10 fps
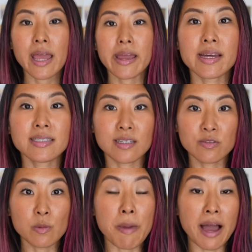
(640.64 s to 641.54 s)
And
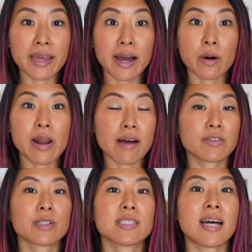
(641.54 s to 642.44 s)
if you back out
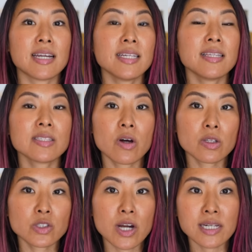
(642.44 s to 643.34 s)
after signing this
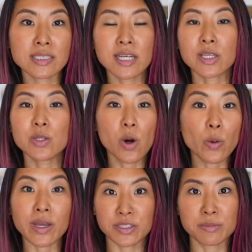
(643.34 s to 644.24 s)
contract, you don't
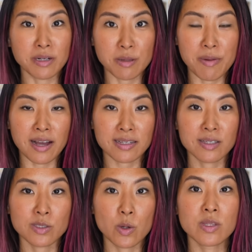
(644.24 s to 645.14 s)
get your money back.
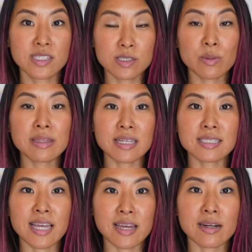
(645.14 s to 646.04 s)
So this is when things
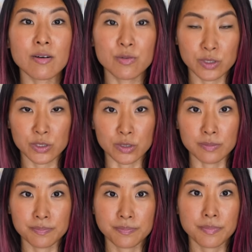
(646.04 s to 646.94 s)
get official.
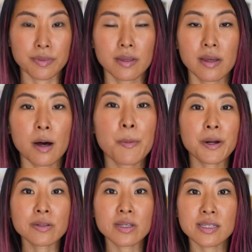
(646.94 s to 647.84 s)

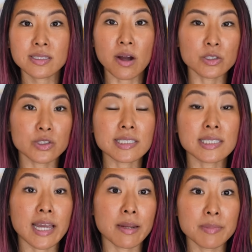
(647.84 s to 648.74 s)
Apparently, this contract
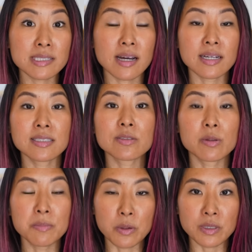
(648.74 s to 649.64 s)
can be signed
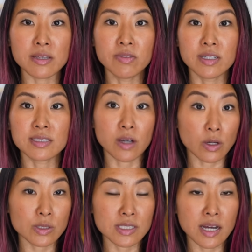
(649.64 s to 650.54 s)
remotely via
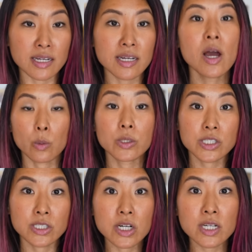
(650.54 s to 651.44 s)
DocuSign, which
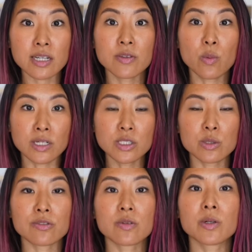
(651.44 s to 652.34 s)
is good if you want to do
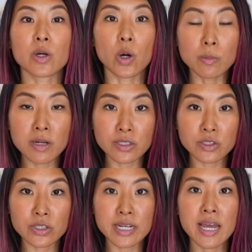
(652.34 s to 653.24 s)
it from your home
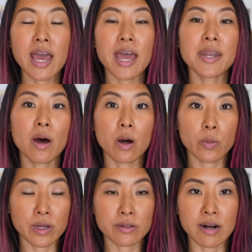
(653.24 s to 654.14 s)
country and not
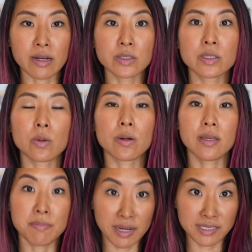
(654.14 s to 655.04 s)
wait around
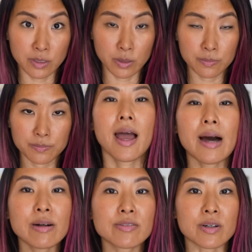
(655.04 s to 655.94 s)
in Mexico.
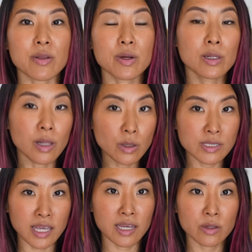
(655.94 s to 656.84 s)
However, the
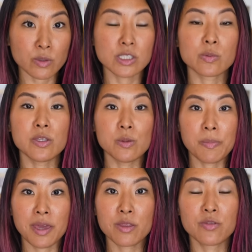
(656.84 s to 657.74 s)
closing, which is when you
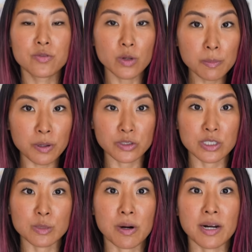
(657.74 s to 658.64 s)
pay the full
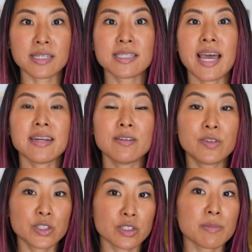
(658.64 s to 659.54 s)
purchase price and
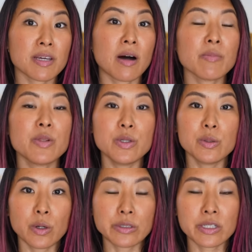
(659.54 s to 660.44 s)
officially become the
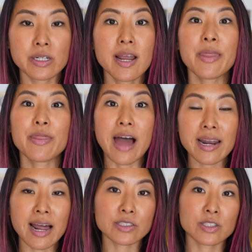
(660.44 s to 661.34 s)
new owner, that
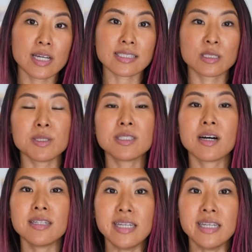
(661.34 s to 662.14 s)
actually has to be done